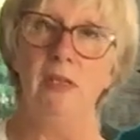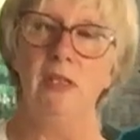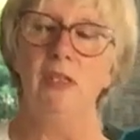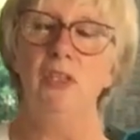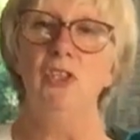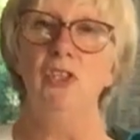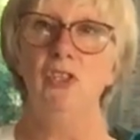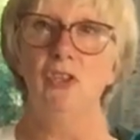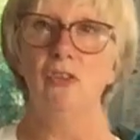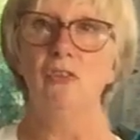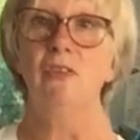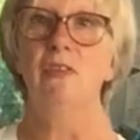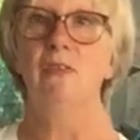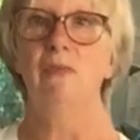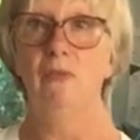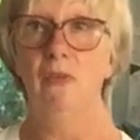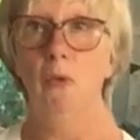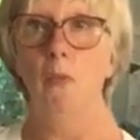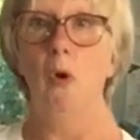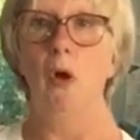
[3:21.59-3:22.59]
it's just
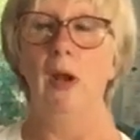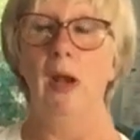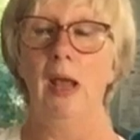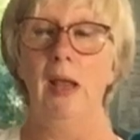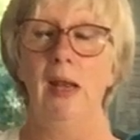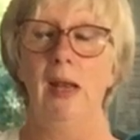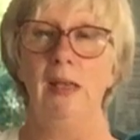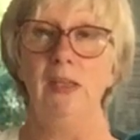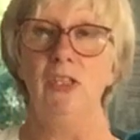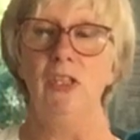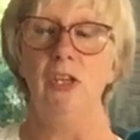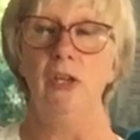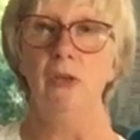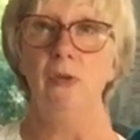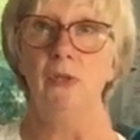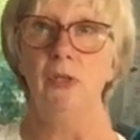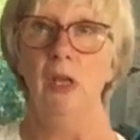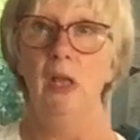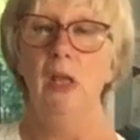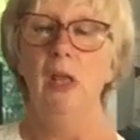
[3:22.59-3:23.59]
the one I like to
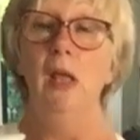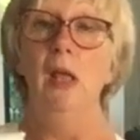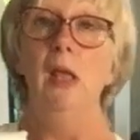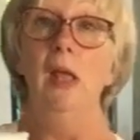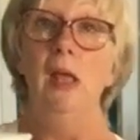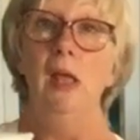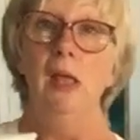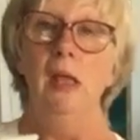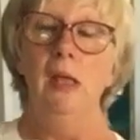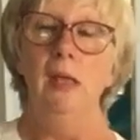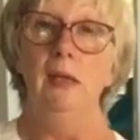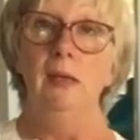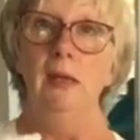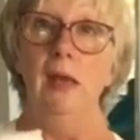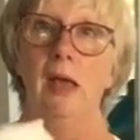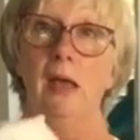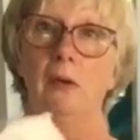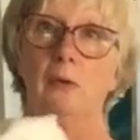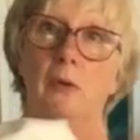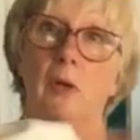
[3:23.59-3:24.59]
use.
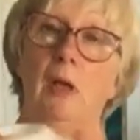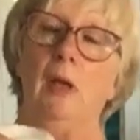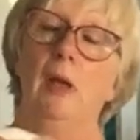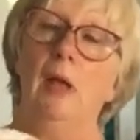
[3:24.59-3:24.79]
Now,